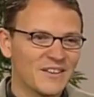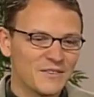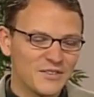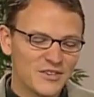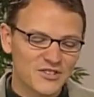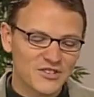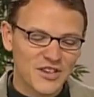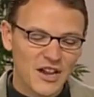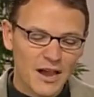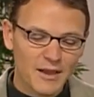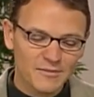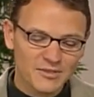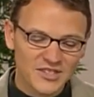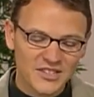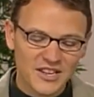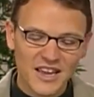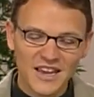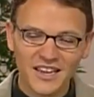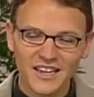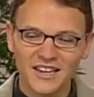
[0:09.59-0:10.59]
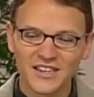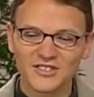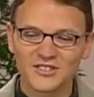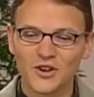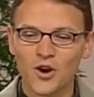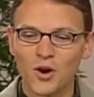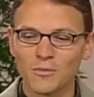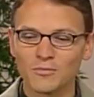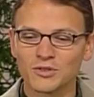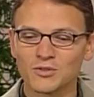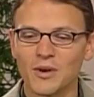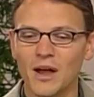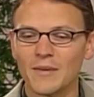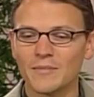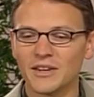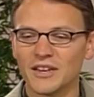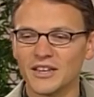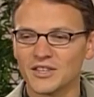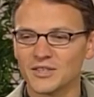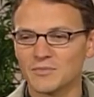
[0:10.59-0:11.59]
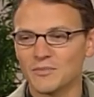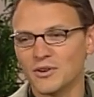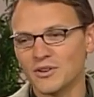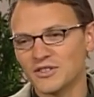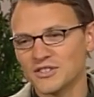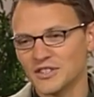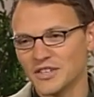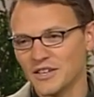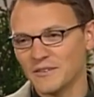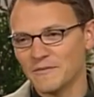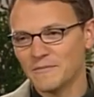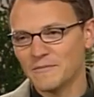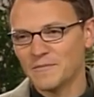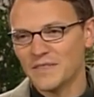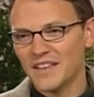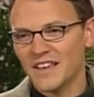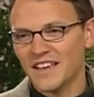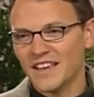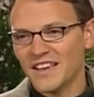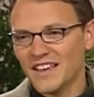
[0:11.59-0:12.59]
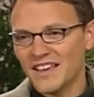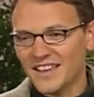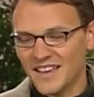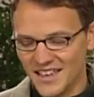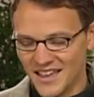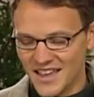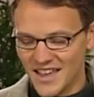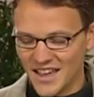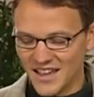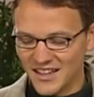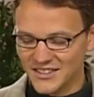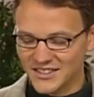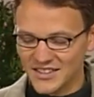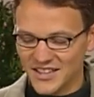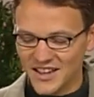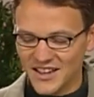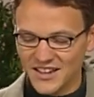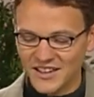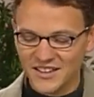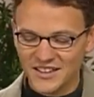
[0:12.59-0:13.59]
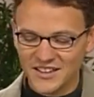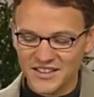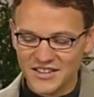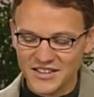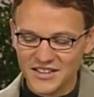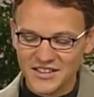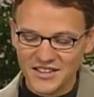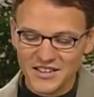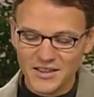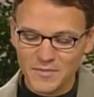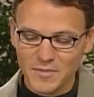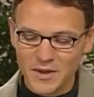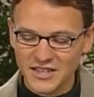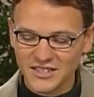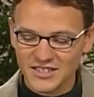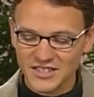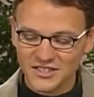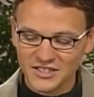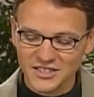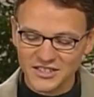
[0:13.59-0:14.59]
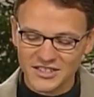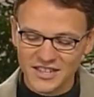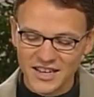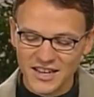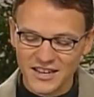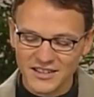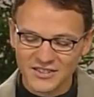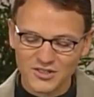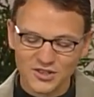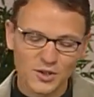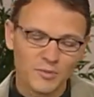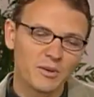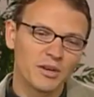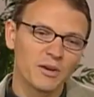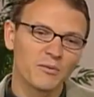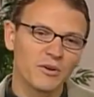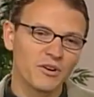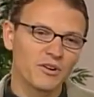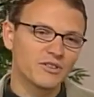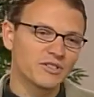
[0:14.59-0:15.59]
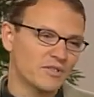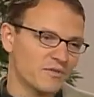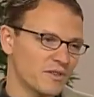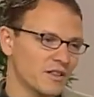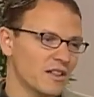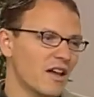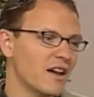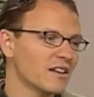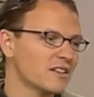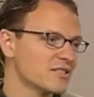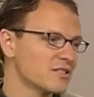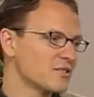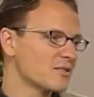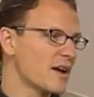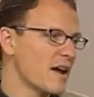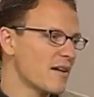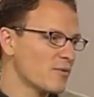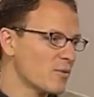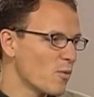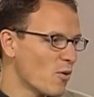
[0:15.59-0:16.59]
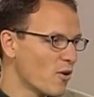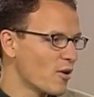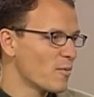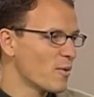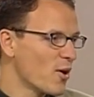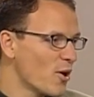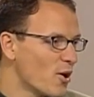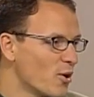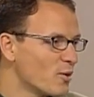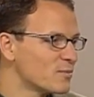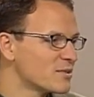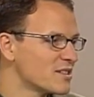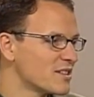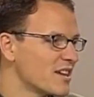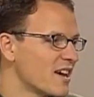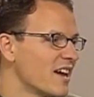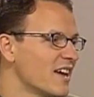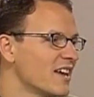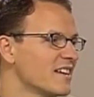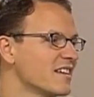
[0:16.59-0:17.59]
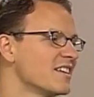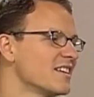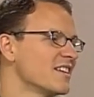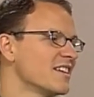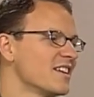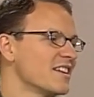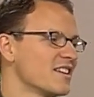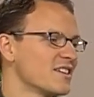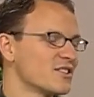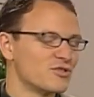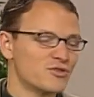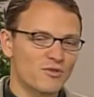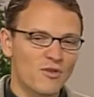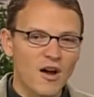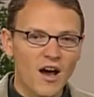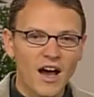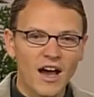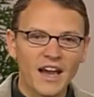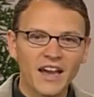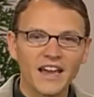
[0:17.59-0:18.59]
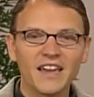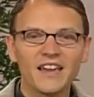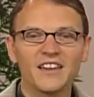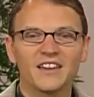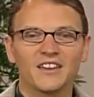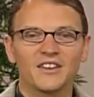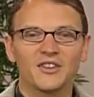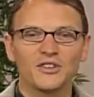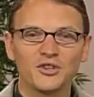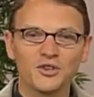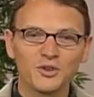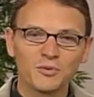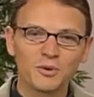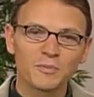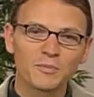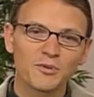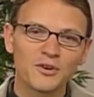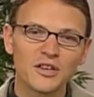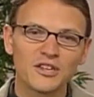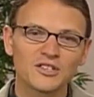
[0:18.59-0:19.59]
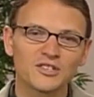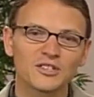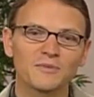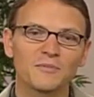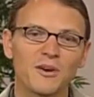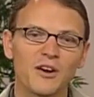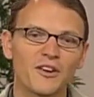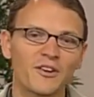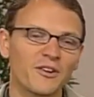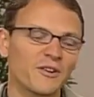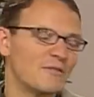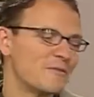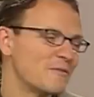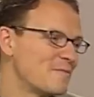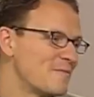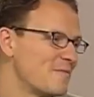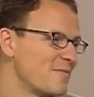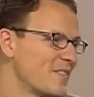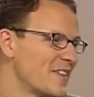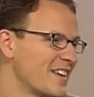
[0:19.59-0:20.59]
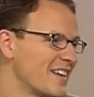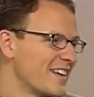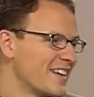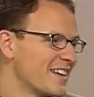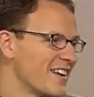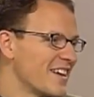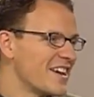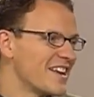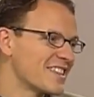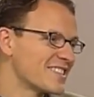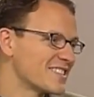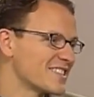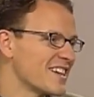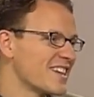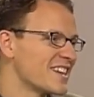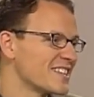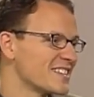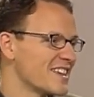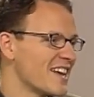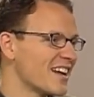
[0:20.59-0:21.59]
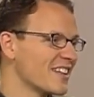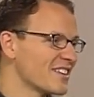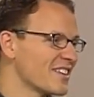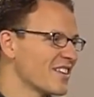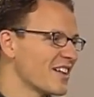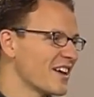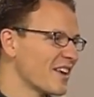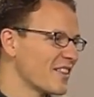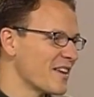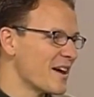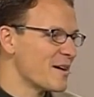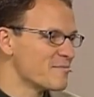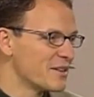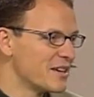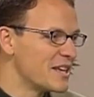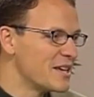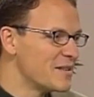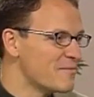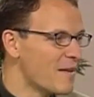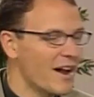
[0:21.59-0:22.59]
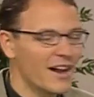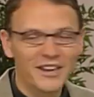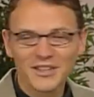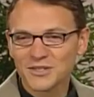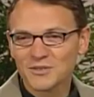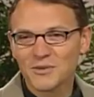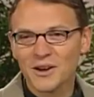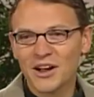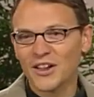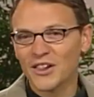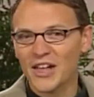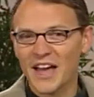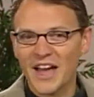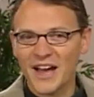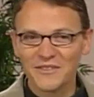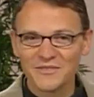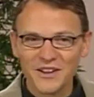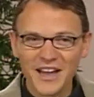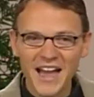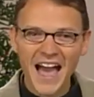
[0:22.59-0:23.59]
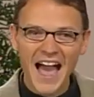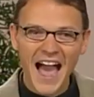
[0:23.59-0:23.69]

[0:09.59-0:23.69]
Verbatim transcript: You see, I'm staying in his home, so I'm at his mercy. And uh, he, he basically said, in so many words, if you'd like to have a warm home tonight, dry, you will preach tomorrow. Now, he didn't say it exactly like that, but he might as well have.